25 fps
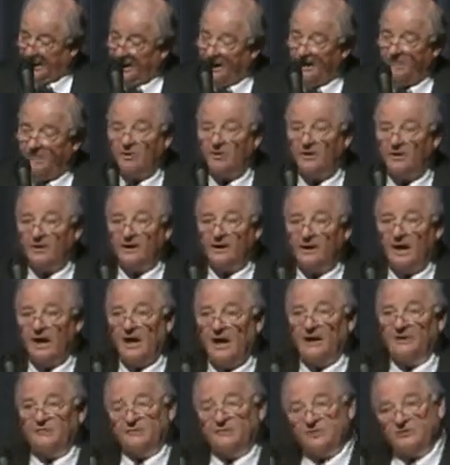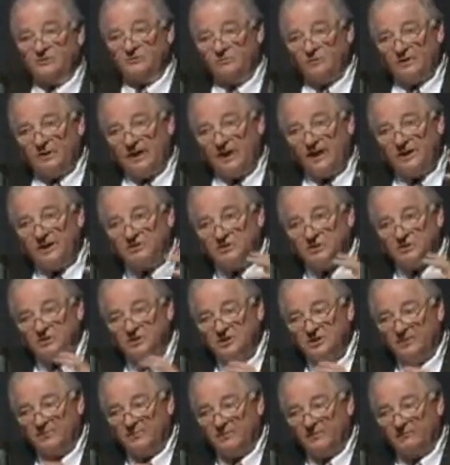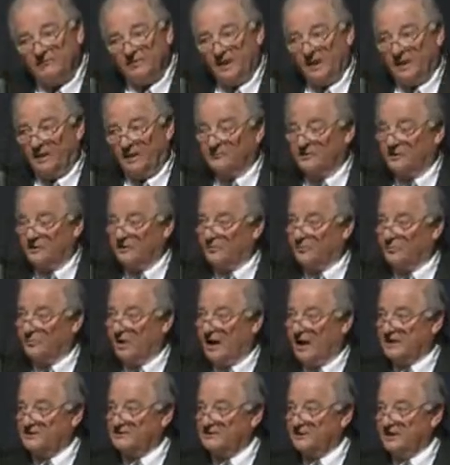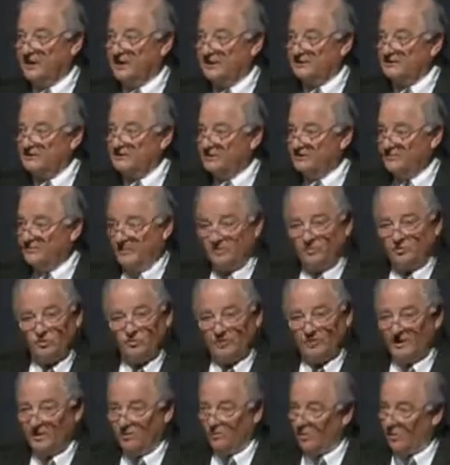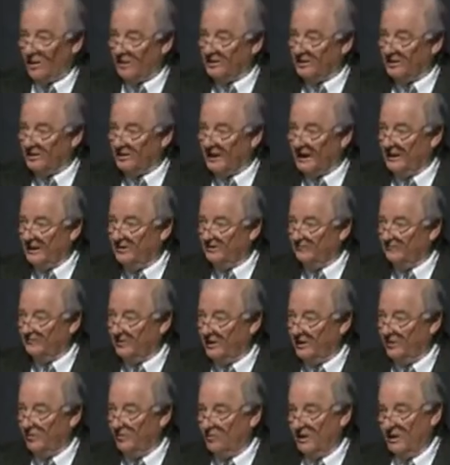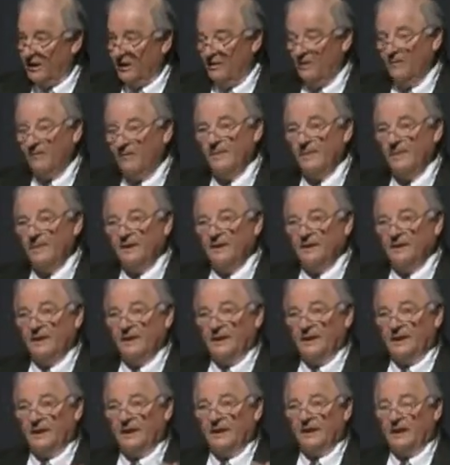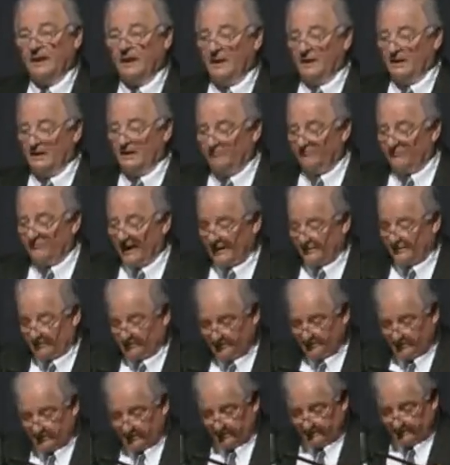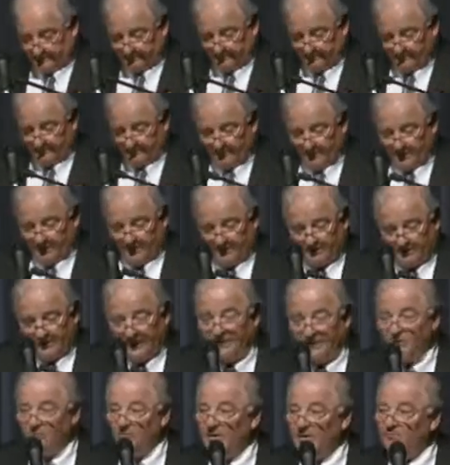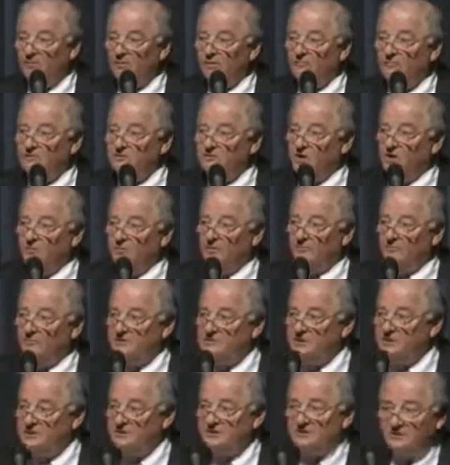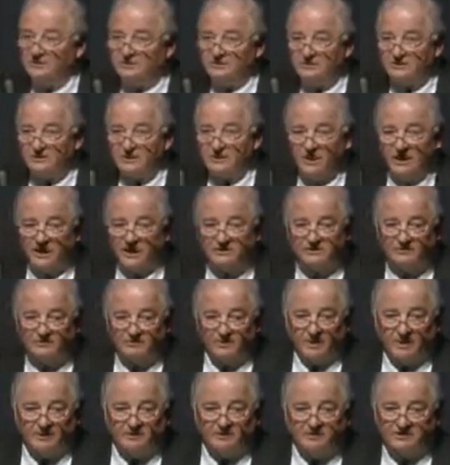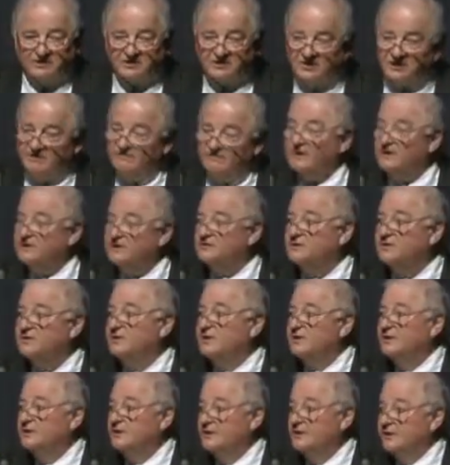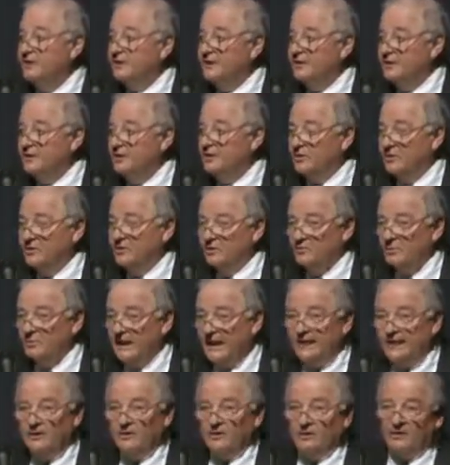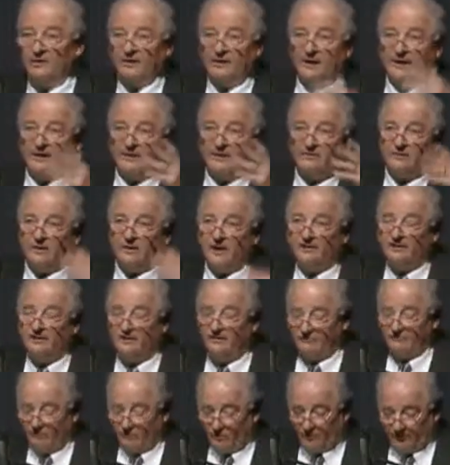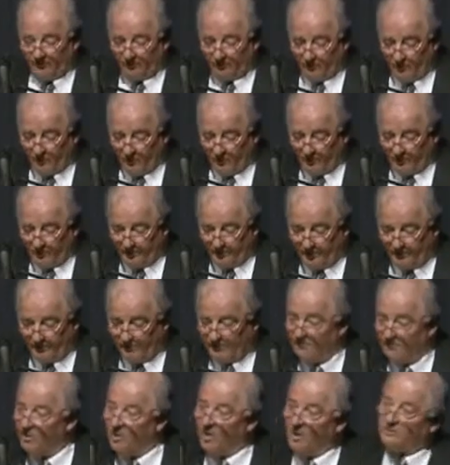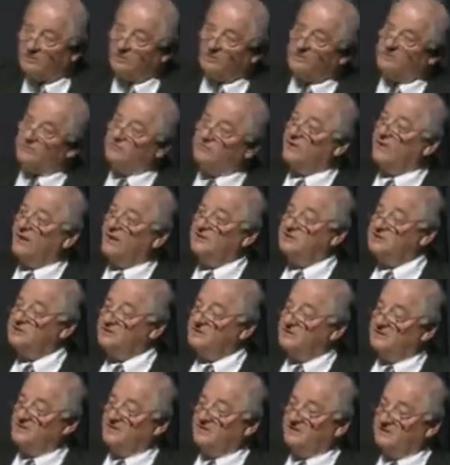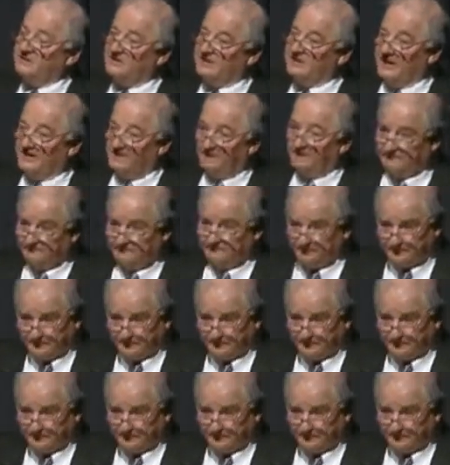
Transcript: Himmler and Heydrich's relationship developed in the process. The two men worked together very well. In fact, there's a later member of the German resistance, Hans Baron Gisevius, who later in 1944 remarked on this relationship and said,